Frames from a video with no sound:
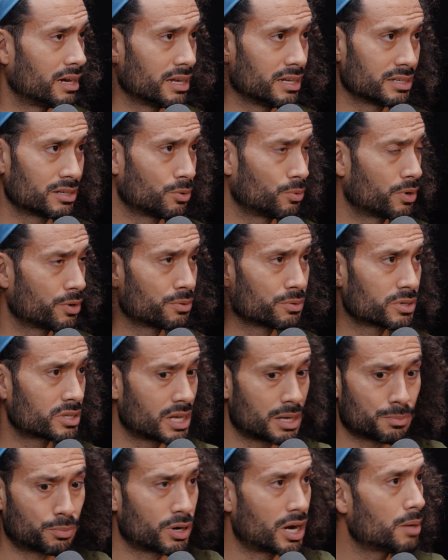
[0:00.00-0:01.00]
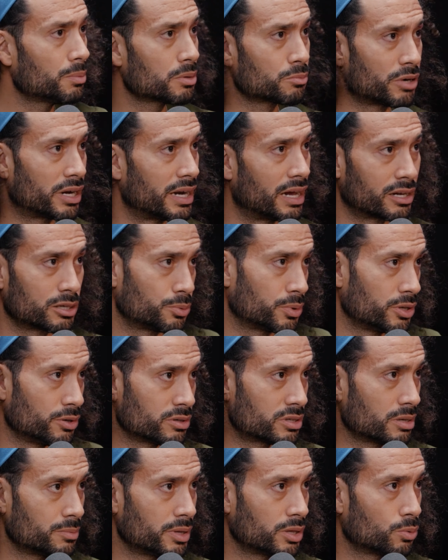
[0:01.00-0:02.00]
is going through the same problem right now because we
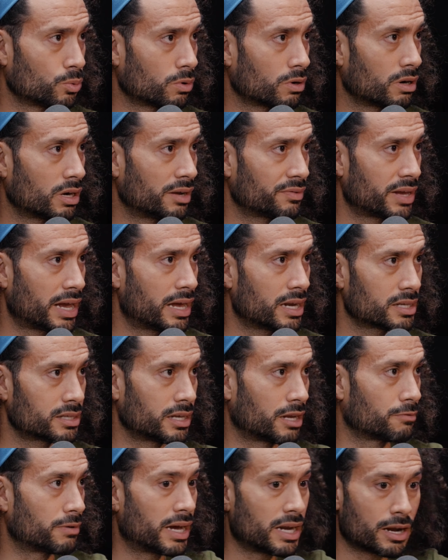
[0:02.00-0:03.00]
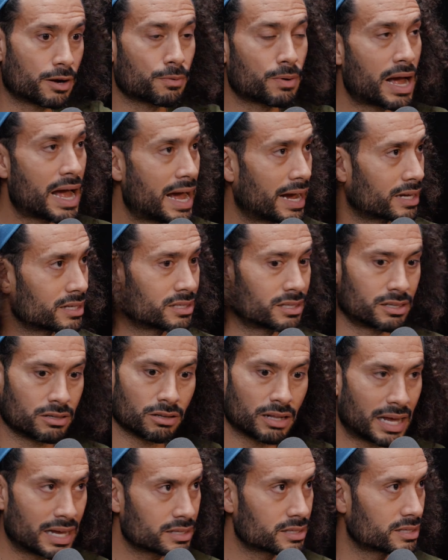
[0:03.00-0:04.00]
use them in the war in Afghanistan, right? Iraq
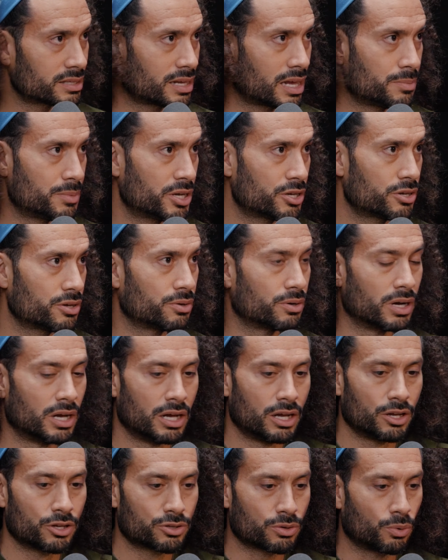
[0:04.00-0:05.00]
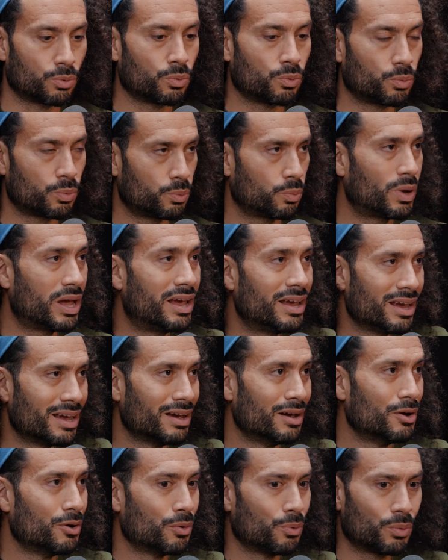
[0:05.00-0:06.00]
still has the same issue. So
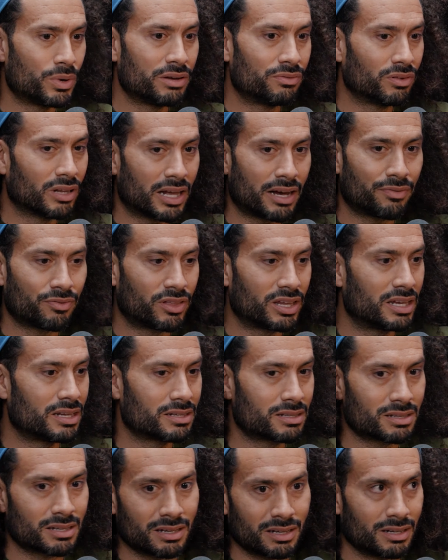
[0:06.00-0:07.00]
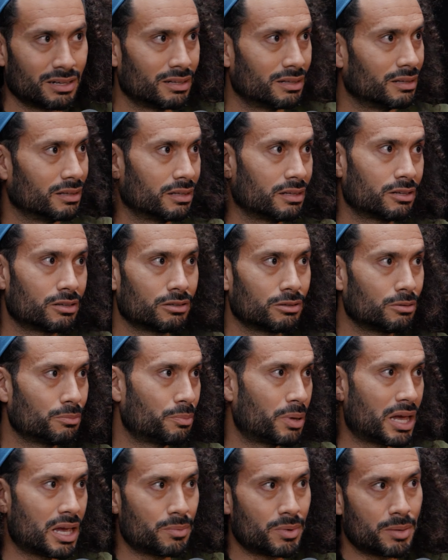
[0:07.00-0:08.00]
we've left these little
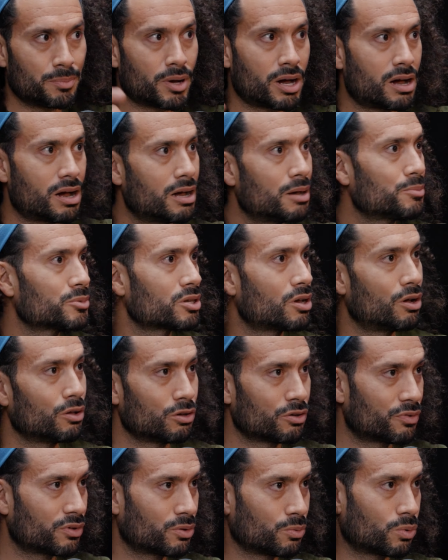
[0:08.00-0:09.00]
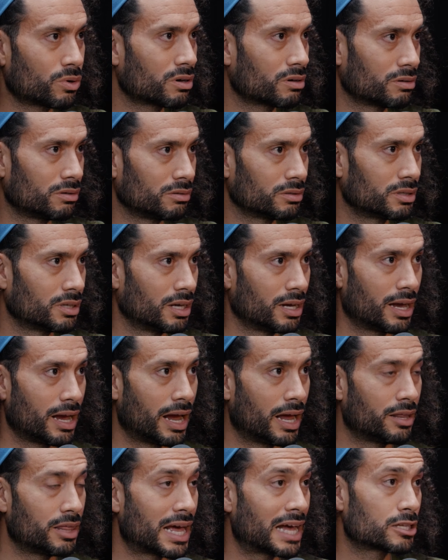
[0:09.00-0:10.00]
baby bombs all over the world,
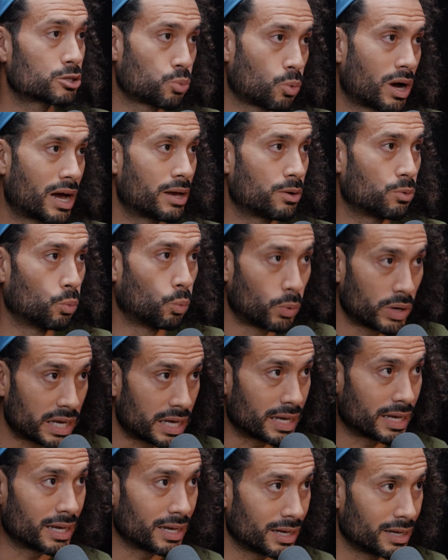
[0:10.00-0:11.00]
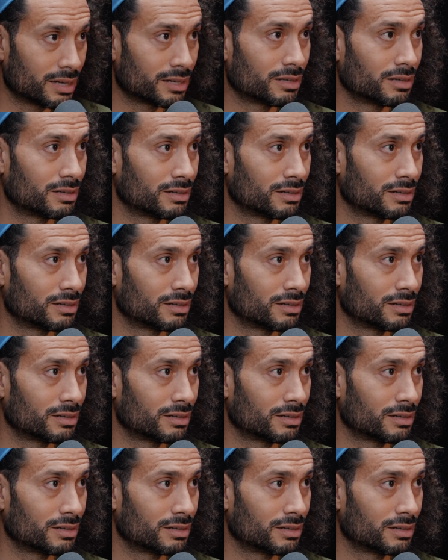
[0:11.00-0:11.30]
and that's why we